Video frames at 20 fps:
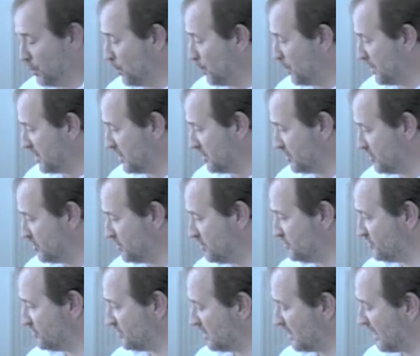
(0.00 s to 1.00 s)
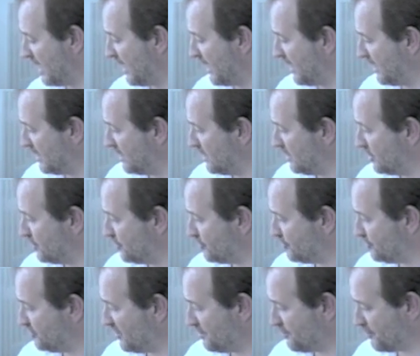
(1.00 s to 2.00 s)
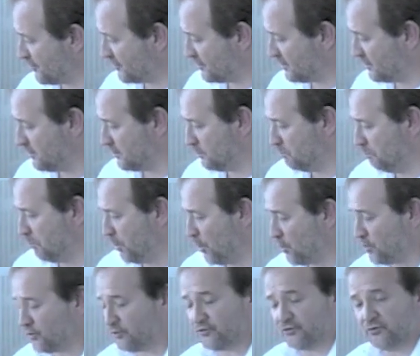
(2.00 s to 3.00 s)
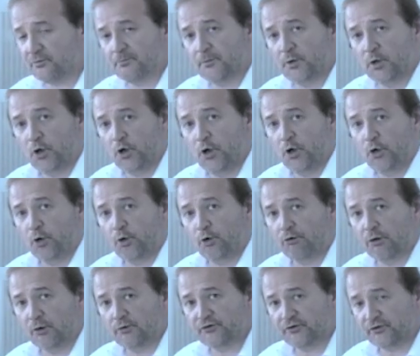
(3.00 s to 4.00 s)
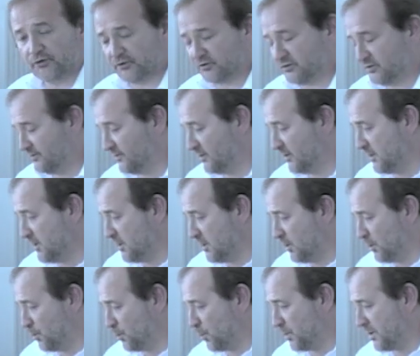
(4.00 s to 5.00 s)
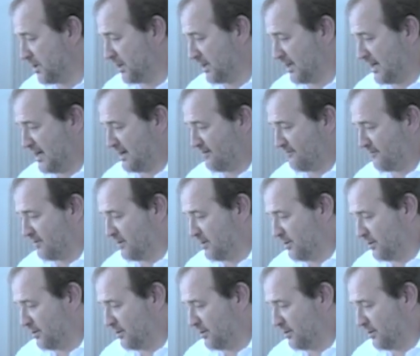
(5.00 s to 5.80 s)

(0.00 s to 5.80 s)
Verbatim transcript: We can use a separate box or alternatively we can have